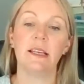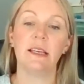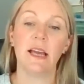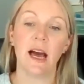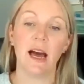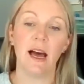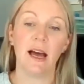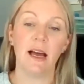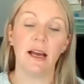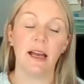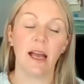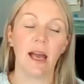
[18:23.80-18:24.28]

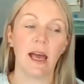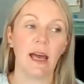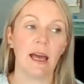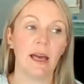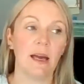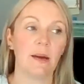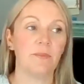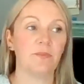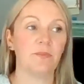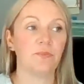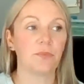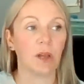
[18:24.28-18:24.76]
Yeah,
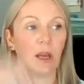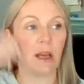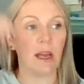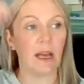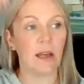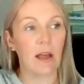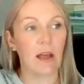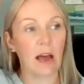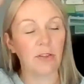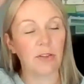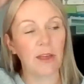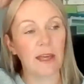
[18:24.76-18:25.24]

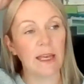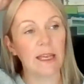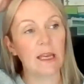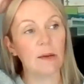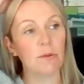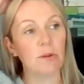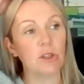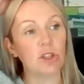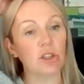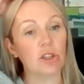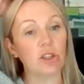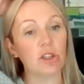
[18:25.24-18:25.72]
I think
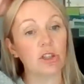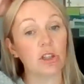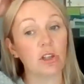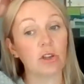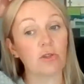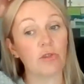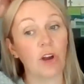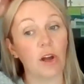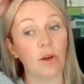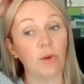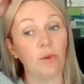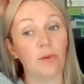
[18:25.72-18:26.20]
it was just the
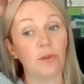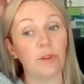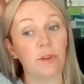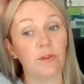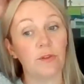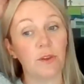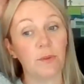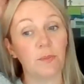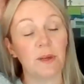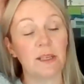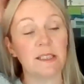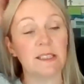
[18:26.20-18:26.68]
growth
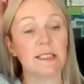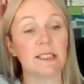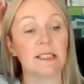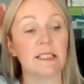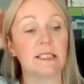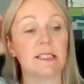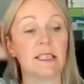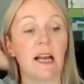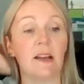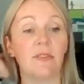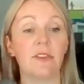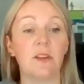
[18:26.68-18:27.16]
of the
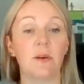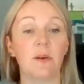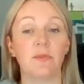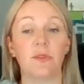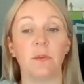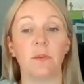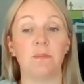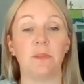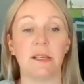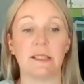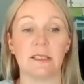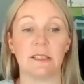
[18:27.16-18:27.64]
business.
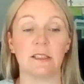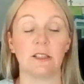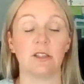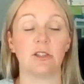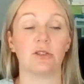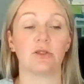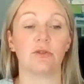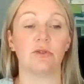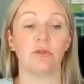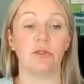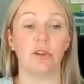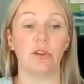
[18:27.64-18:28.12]
The
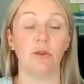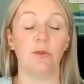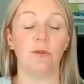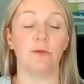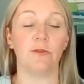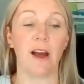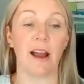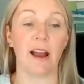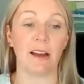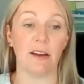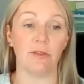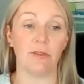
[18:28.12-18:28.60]
business grew
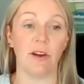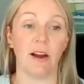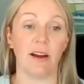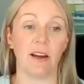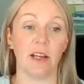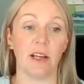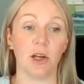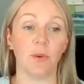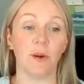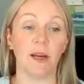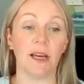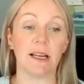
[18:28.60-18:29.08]
very,
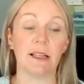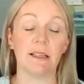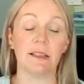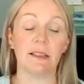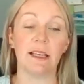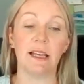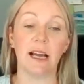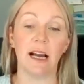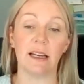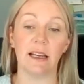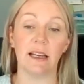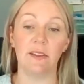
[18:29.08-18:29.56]
very
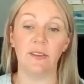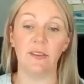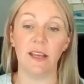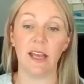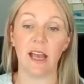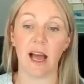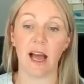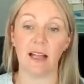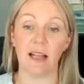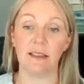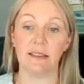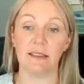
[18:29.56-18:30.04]
quickly, and in
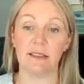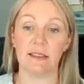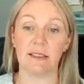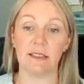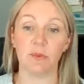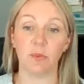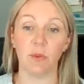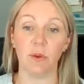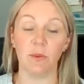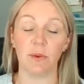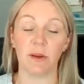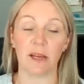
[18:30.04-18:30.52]
the end,
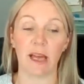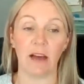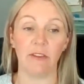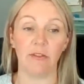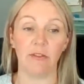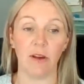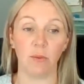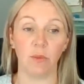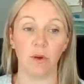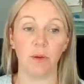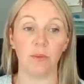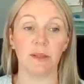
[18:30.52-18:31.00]

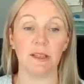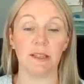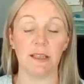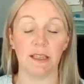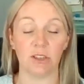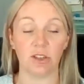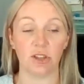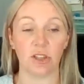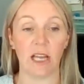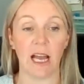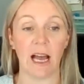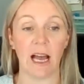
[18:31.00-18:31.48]
we were
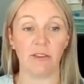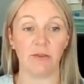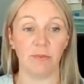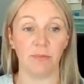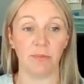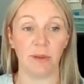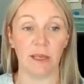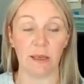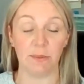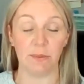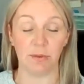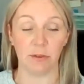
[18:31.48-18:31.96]
literally having
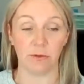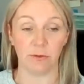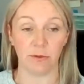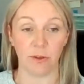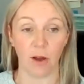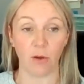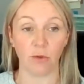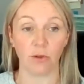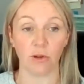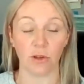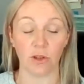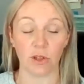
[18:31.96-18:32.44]
people
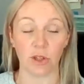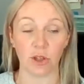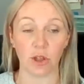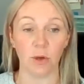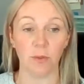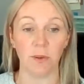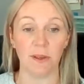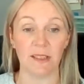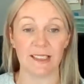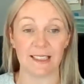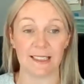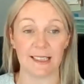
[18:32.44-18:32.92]
phoning us
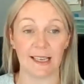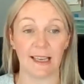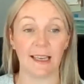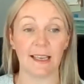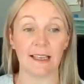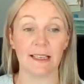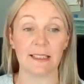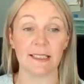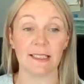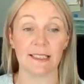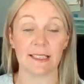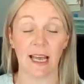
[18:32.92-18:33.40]
up in
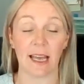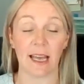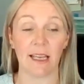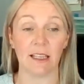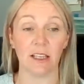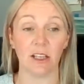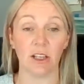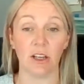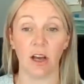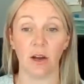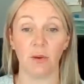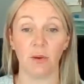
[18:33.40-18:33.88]
tears
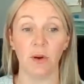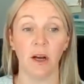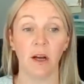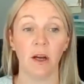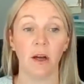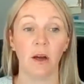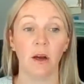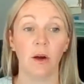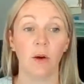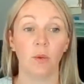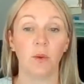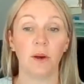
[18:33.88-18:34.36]
saying,
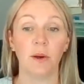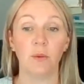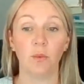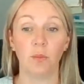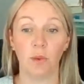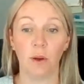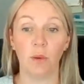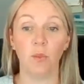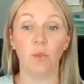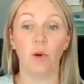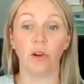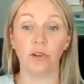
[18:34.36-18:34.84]

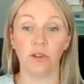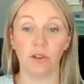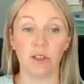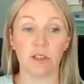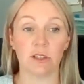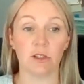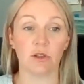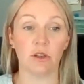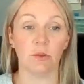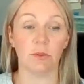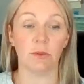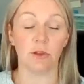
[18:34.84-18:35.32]
we want you
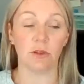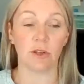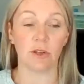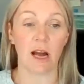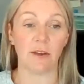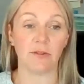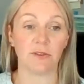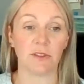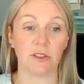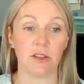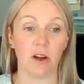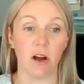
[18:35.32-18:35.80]
to come and look
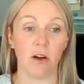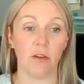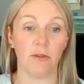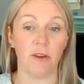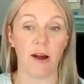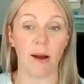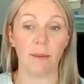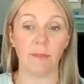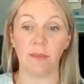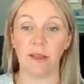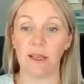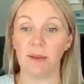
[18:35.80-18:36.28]
after our
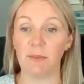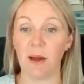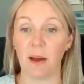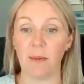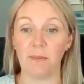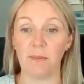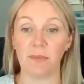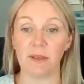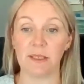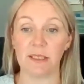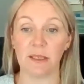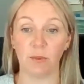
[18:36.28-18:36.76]
family
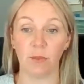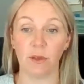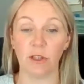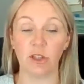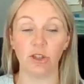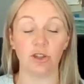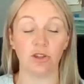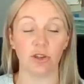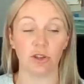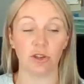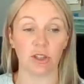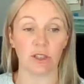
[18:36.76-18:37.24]
members, and we
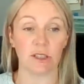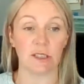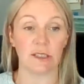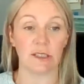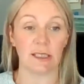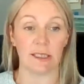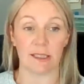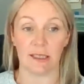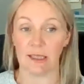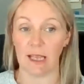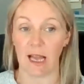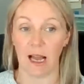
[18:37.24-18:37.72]
just
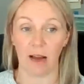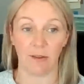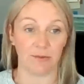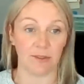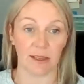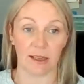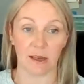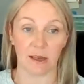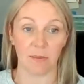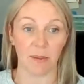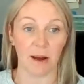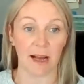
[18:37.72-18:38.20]
didn't have
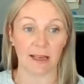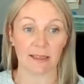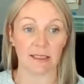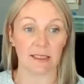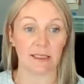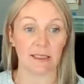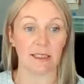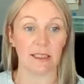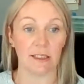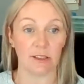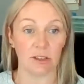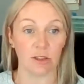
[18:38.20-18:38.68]
the
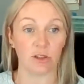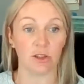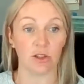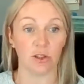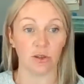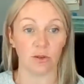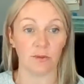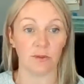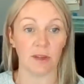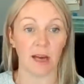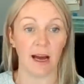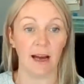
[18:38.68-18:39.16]
capacity to
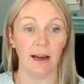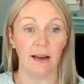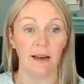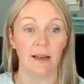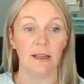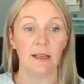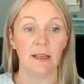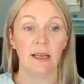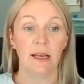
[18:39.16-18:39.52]
do that.